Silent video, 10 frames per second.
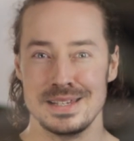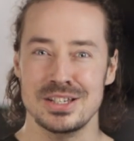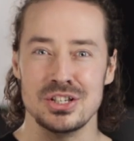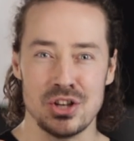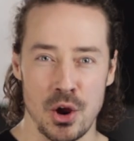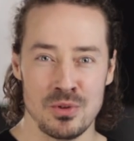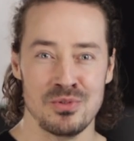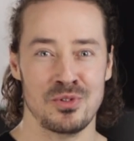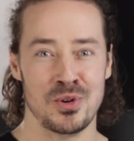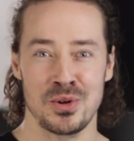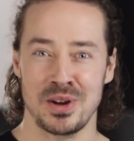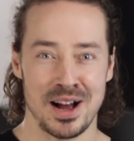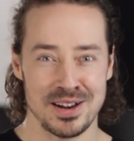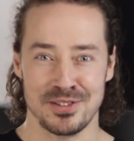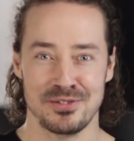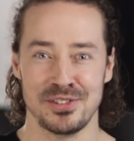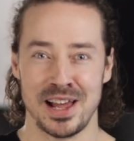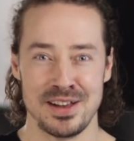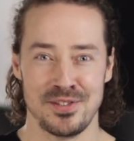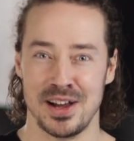stone fruit kind of
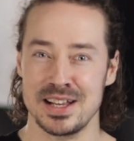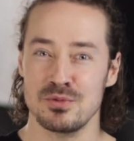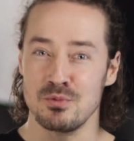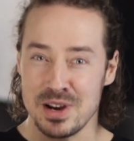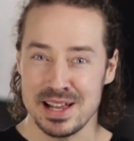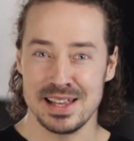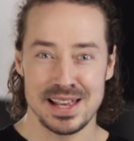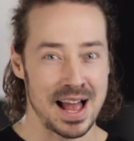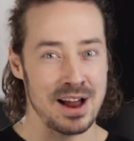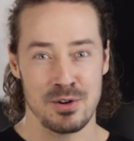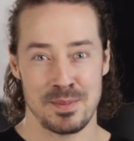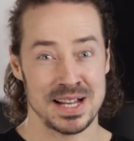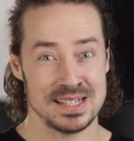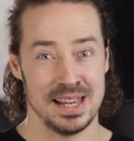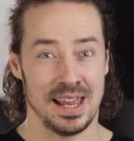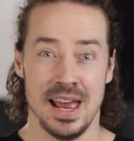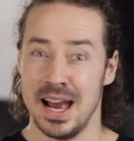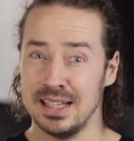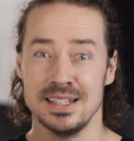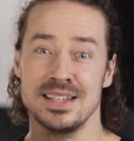flavour. It's really aromatic,
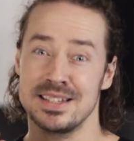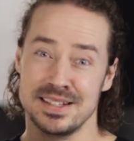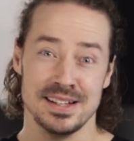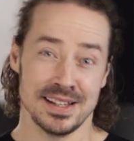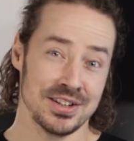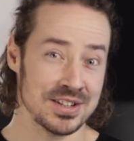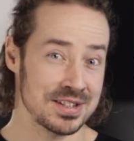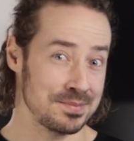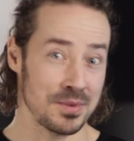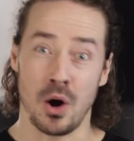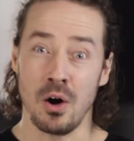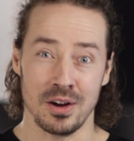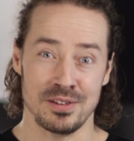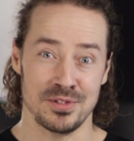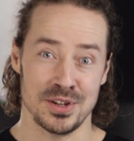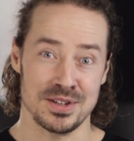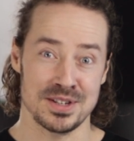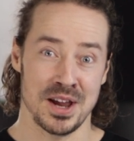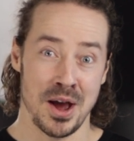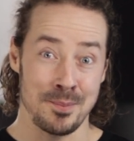and this is delicious hot infused,
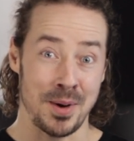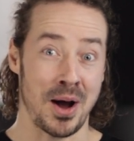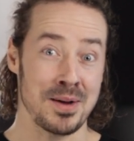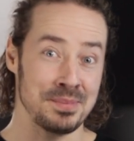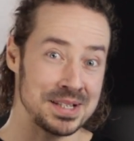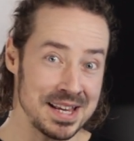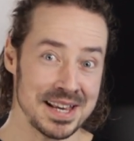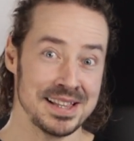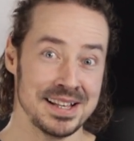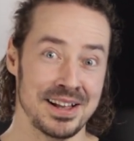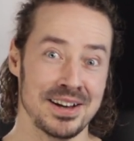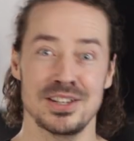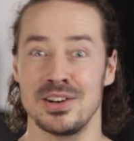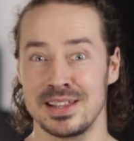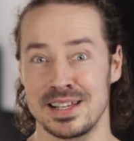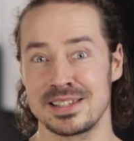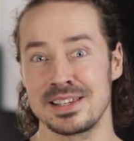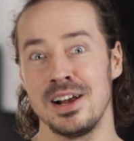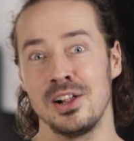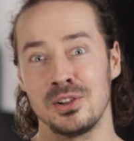but I particularly like doing this
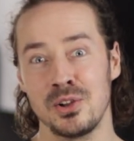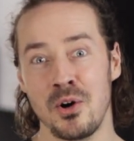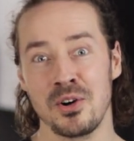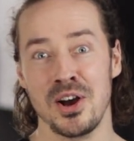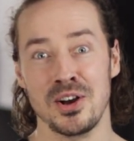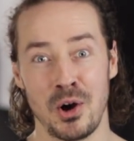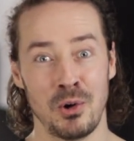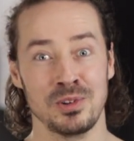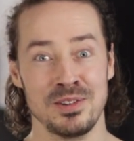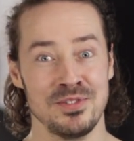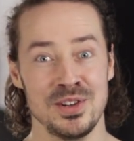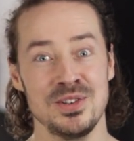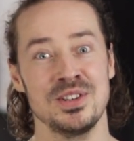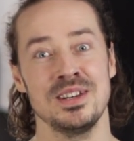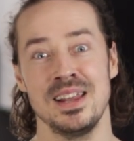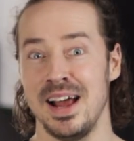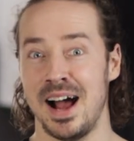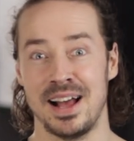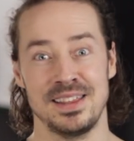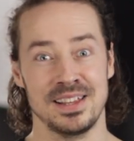longer cold infusion.
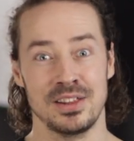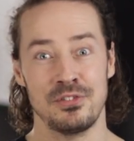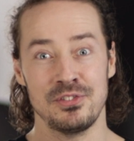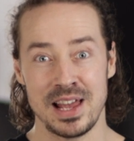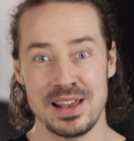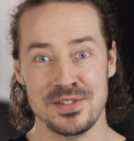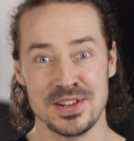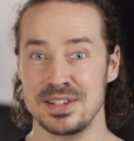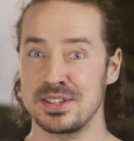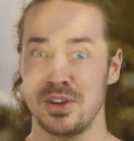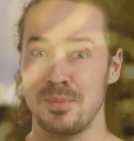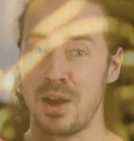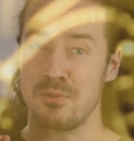I think the flavours come out